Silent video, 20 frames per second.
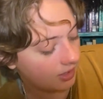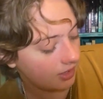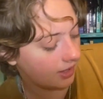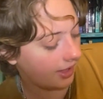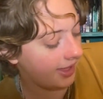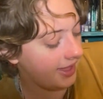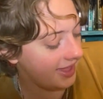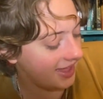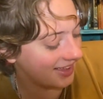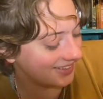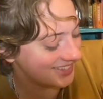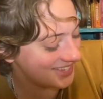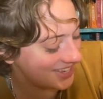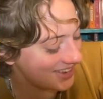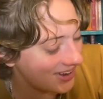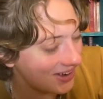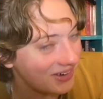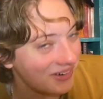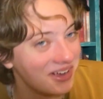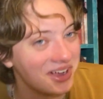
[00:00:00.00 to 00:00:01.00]
And
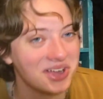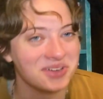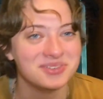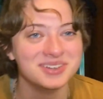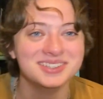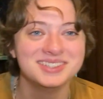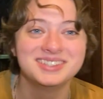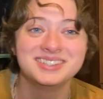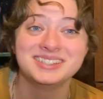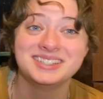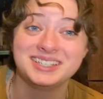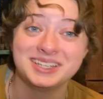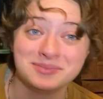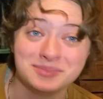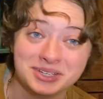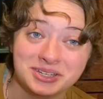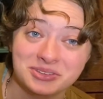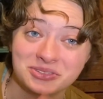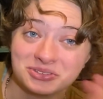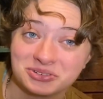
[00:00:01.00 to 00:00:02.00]
so I was
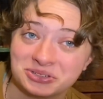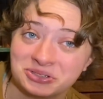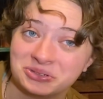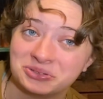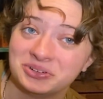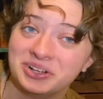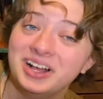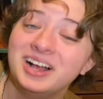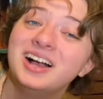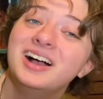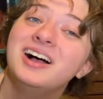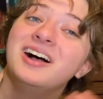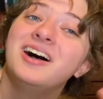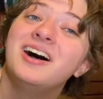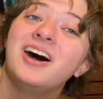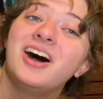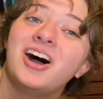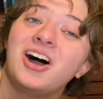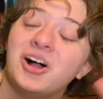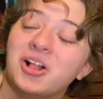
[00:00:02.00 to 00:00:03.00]
skimming through
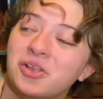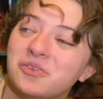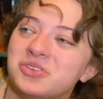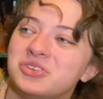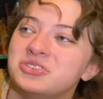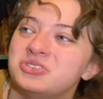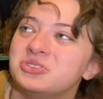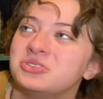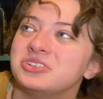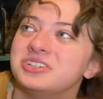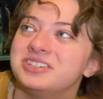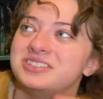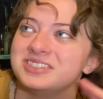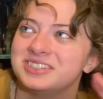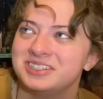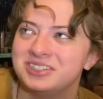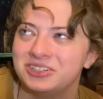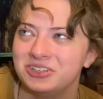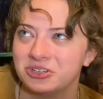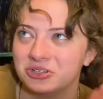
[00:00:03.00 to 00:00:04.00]
all of the stories
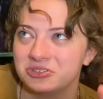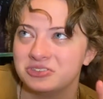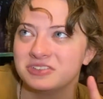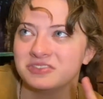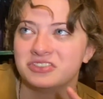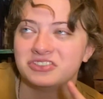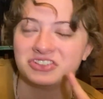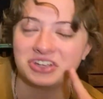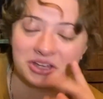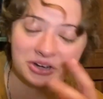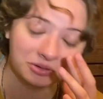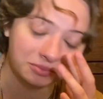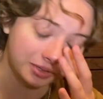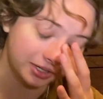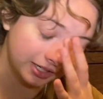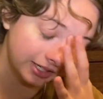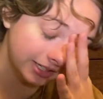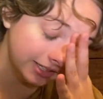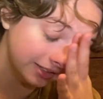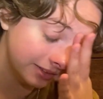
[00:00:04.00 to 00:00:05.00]
in Ghost of the Shadow
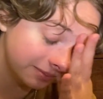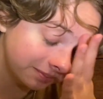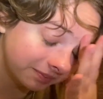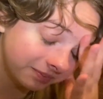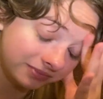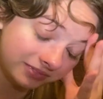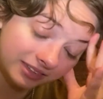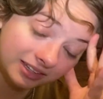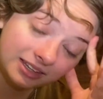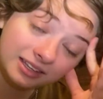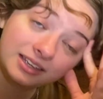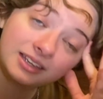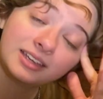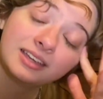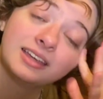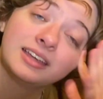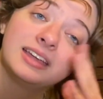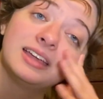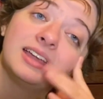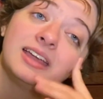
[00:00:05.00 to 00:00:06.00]
Market,
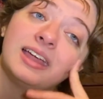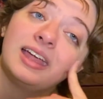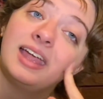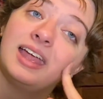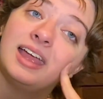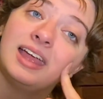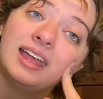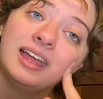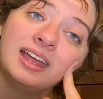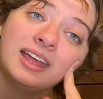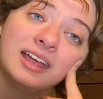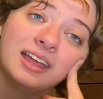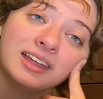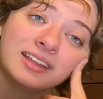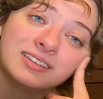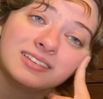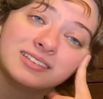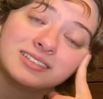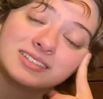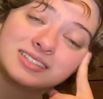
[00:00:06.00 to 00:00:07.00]

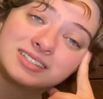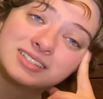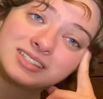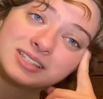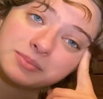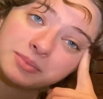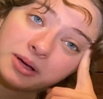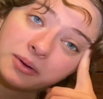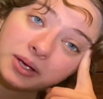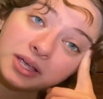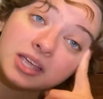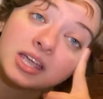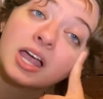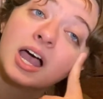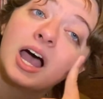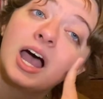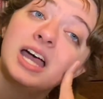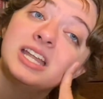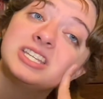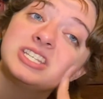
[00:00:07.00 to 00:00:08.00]
and somehow I
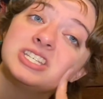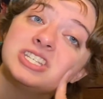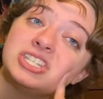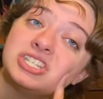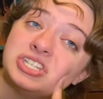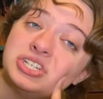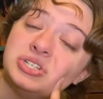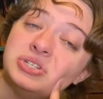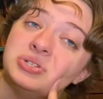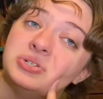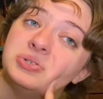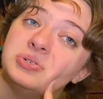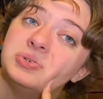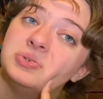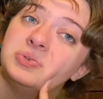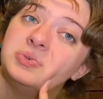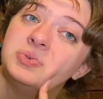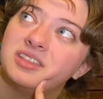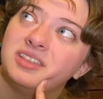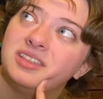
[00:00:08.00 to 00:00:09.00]
got
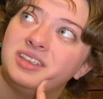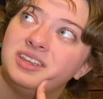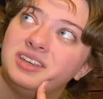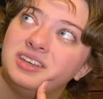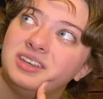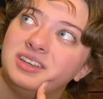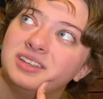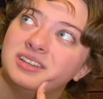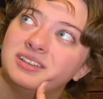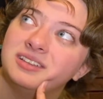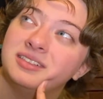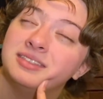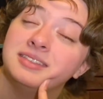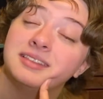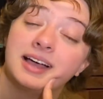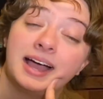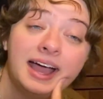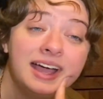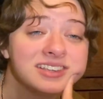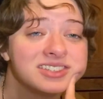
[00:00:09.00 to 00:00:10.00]
to the
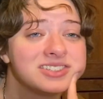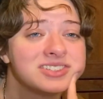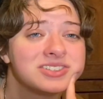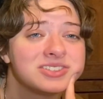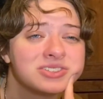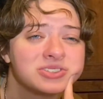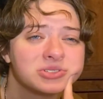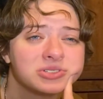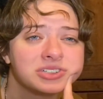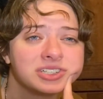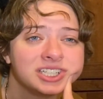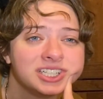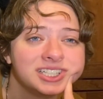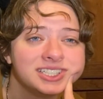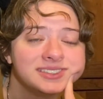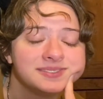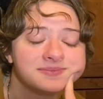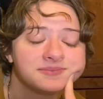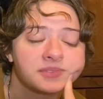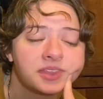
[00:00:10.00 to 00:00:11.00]
last story